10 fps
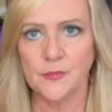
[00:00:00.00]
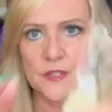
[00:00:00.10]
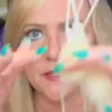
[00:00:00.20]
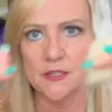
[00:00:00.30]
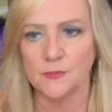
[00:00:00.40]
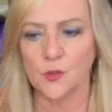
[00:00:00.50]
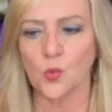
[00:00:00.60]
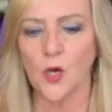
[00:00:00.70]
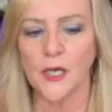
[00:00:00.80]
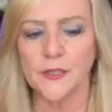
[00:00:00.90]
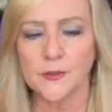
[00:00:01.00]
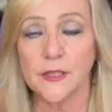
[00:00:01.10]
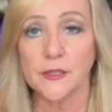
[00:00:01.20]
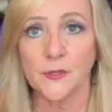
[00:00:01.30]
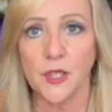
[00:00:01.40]
and needs to be wider
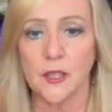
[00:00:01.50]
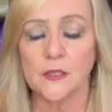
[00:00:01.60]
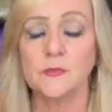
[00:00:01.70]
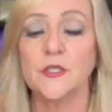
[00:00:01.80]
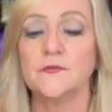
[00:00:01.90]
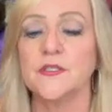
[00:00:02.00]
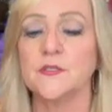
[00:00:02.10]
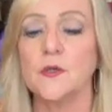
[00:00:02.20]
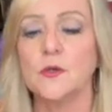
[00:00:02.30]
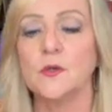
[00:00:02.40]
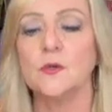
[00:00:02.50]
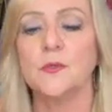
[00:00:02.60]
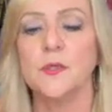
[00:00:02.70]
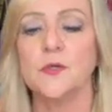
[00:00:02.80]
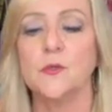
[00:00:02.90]
at the bottom? If so,
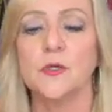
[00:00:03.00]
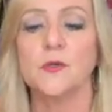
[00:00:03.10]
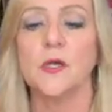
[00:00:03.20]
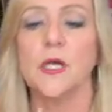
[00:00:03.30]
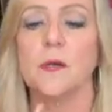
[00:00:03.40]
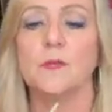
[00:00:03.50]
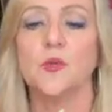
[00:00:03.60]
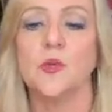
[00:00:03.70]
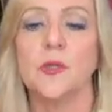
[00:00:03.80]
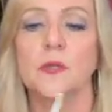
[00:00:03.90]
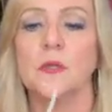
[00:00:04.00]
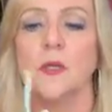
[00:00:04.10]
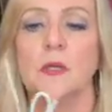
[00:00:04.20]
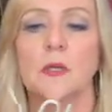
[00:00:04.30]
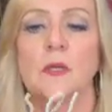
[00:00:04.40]
maybe you want to wrap more,
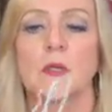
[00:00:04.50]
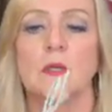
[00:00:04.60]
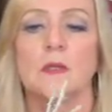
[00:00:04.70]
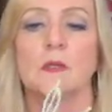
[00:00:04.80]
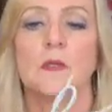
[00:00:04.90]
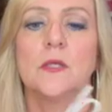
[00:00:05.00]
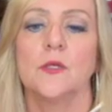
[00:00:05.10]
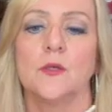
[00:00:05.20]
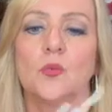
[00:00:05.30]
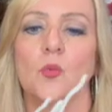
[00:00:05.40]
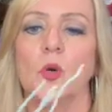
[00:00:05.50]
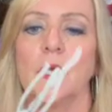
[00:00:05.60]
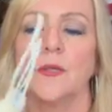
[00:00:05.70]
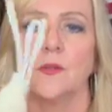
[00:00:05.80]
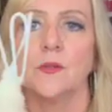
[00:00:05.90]
you know,
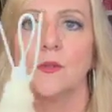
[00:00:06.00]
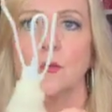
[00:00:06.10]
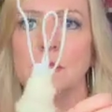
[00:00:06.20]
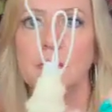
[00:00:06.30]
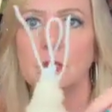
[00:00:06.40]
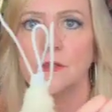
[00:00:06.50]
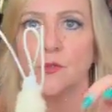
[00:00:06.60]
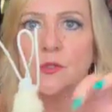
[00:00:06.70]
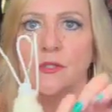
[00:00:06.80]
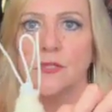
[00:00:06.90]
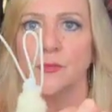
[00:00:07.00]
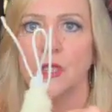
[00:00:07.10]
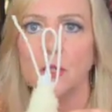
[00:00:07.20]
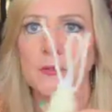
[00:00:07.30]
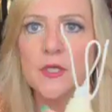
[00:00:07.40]
wider going down towards the
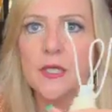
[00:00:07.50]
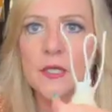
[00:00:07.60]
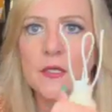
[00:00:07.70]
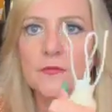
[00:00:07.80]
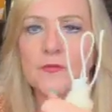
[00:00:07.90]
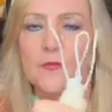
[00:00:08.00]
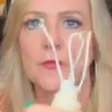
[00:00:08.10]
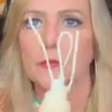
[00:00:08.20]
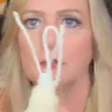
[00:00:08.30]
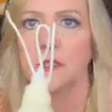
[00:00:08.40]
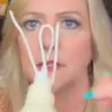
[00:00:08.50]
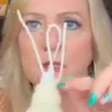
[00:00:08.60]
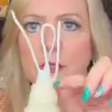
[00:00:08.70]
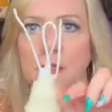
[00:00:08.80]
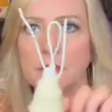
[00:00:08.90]
bottom half, like
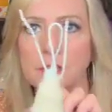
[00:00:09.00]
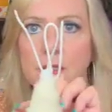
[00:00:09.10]
this.